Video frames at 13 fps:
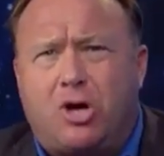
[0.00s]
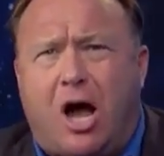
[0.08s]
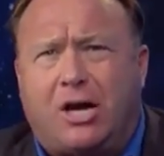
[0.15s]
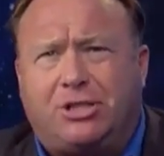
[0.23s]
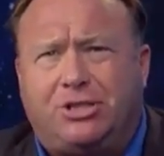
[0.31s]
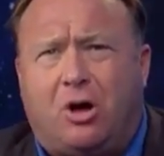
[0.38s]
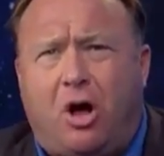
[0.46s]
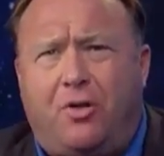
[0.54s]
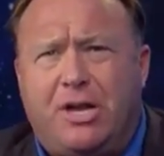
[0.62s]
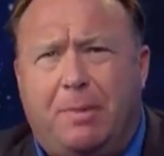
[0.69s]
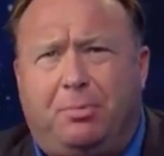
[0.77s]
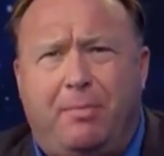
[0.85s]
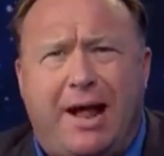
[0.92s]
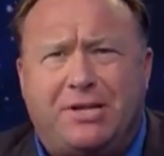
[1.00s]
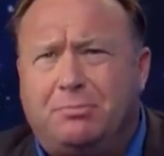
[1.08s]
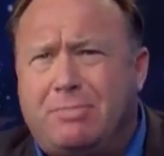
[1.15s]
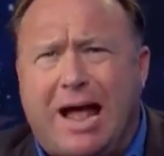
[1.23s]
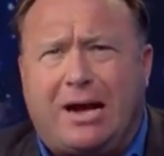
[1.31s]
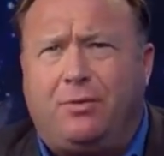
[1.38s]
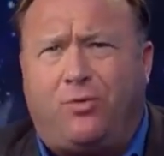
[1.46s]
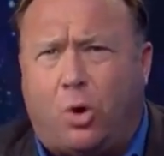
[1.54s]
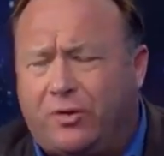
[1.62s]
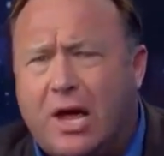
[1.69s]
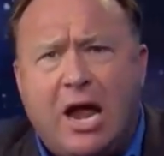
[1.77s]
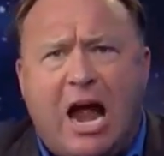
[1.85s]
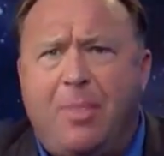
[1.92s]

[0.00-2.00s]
talks to all the diplomats and back and forth,